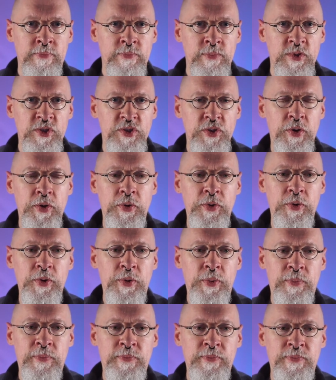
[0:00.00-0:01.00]

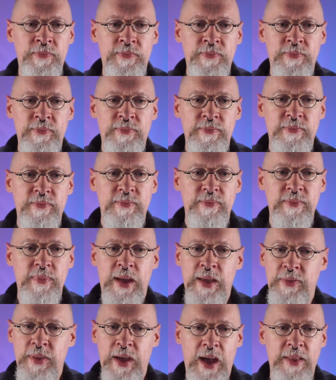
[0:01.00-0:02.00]
So,
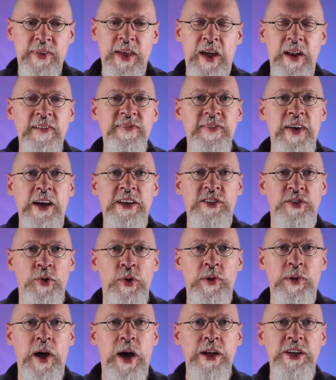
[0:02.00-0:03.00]
and that that affects her
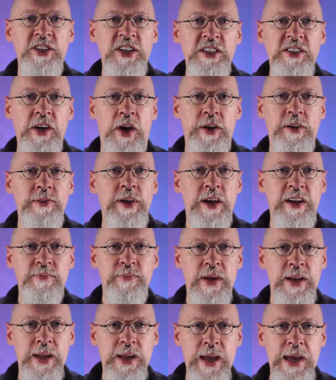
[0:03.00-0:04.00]
a lot, and she's on a lot of
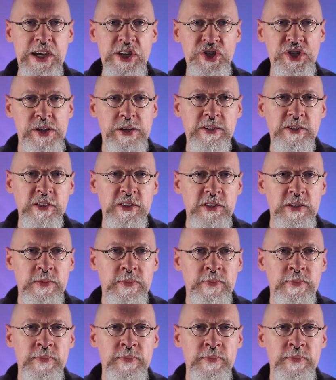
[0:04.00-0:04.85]
medications.